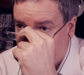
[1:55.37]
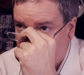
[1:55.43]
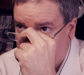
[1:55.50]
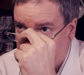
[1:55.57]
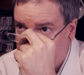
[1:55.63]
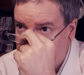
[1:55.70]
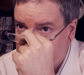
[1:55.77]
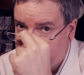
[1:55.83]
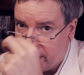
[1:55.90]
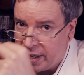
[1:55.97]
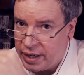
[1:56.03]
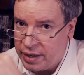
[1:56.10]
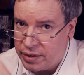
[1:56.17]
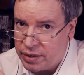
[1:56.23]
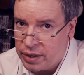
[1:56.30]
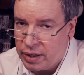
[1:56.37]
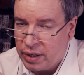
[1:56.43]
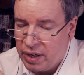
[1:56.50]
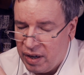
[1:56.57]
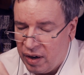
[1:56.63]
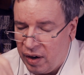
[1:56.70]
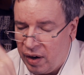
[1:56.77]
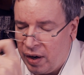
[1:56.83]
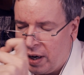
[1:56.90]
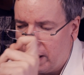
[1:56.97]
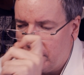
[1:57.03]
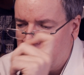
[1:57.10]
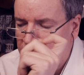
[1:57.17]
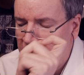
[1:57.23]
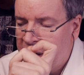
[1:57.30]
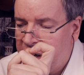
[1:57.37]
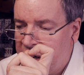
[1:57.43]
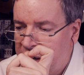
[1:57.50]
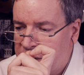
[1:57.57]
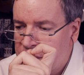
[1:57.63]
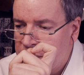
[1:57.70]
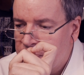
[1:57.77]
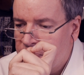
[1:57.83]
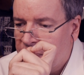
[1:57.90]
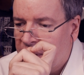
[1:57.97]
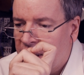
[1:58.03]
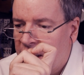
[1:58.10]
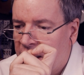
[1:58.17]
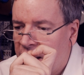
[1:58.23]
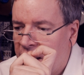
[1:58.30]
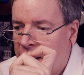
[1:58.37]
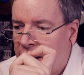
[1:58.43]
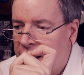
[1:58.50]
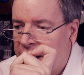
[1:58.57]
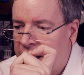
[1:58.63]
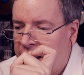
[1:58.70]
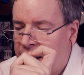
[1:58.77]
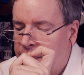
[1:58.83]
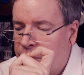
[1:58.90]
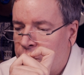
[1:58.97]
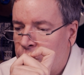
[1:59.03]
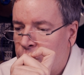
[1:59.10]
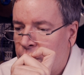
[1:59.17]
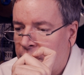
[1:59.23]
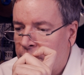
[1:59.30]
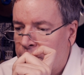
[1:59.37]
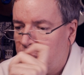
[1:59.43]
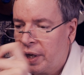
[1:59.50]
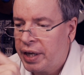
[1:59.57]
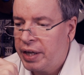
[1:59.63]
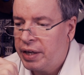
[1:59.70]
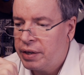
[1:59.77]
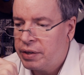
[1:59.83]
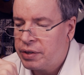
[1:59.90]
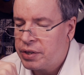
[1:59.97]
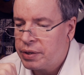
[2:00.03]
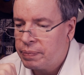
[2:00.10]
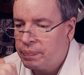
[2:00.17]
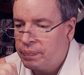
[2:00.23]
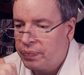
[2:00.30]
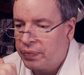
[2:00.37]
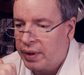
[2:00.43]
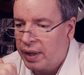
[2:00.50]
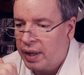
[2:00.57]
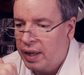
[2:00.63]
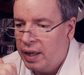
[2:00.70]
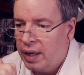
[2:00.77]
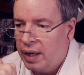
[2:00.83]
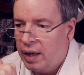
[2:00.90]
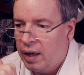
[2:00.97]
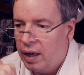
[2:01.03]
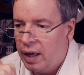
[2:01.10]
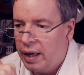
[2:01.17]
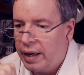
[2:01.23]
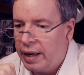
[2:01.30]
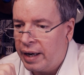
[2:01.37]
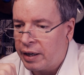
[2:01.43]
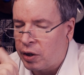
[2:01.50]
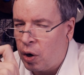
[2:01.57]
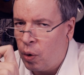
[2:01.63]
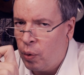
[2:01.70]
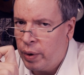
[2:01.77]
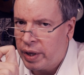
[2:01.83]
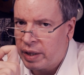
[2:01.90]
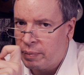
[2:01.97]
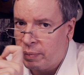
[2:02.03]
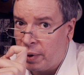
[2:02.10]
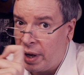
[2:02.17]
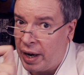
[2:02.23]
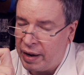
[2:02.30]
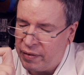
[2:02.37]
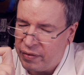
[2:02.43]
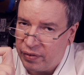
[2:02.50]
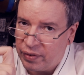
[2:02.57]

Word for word: these days, on Mondays, I am doing plugins and coding them live